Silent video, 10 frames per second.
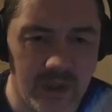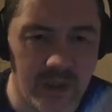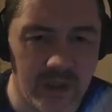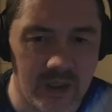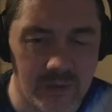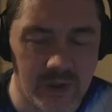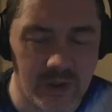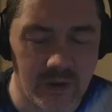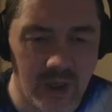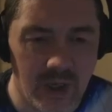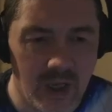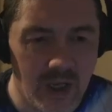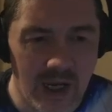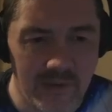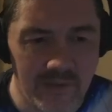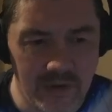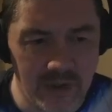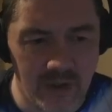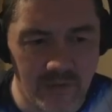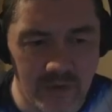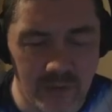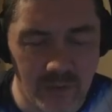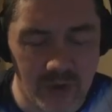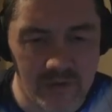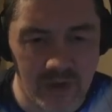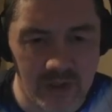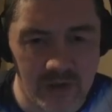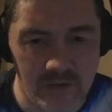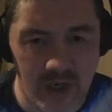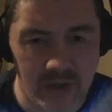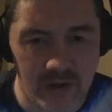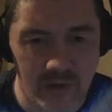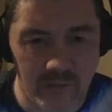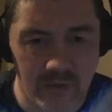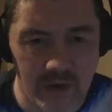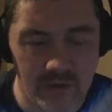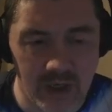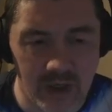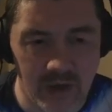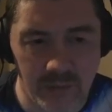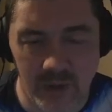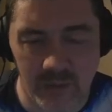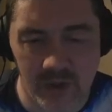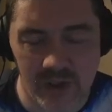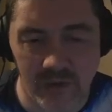there as well. I feel like the other 2 boss fights in Ragnarok are pretty much